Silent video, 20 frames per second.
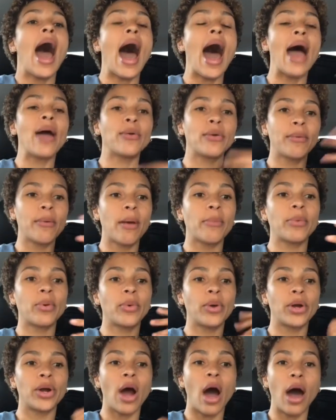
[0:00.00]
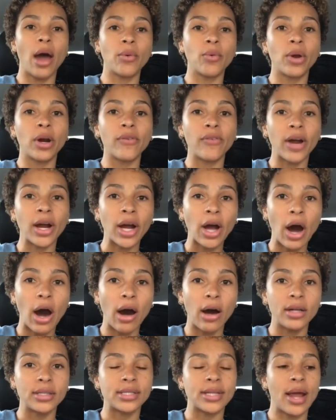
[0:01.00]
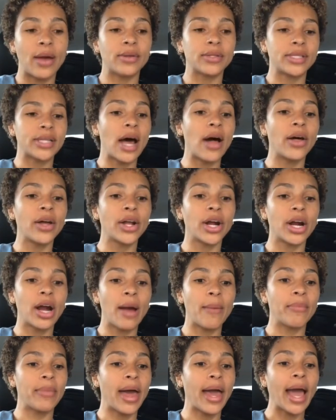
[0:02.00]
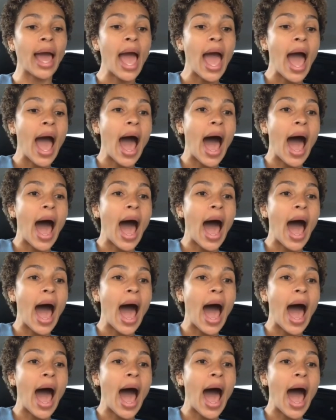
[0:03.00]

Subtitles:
I remember we were on one of our calls, and I was telling her, I'm like,